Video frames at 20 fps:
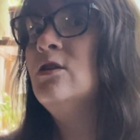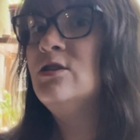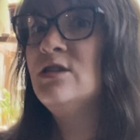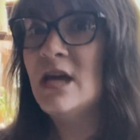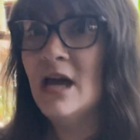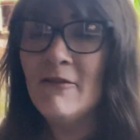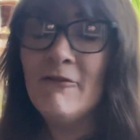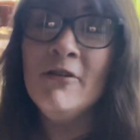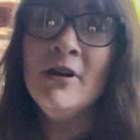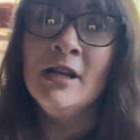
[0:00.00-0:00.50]

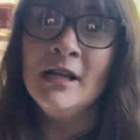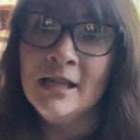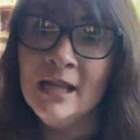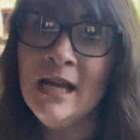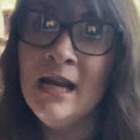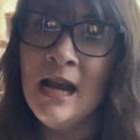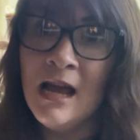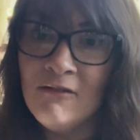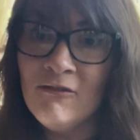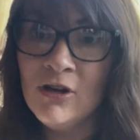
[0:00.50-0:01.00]

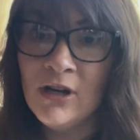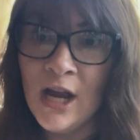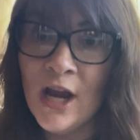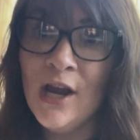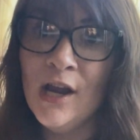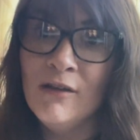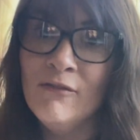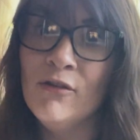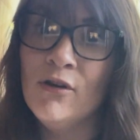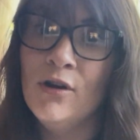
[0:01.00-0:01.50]
definitely never
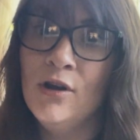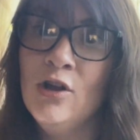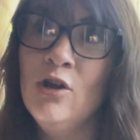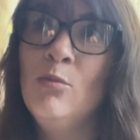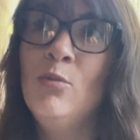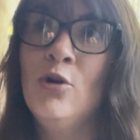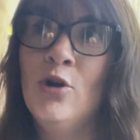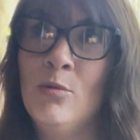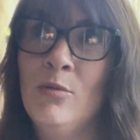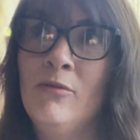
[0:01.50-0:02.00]
caring for a
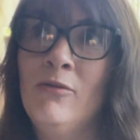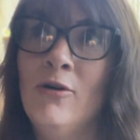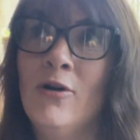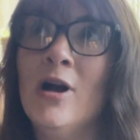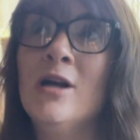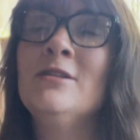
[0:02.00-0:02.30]
newborn before.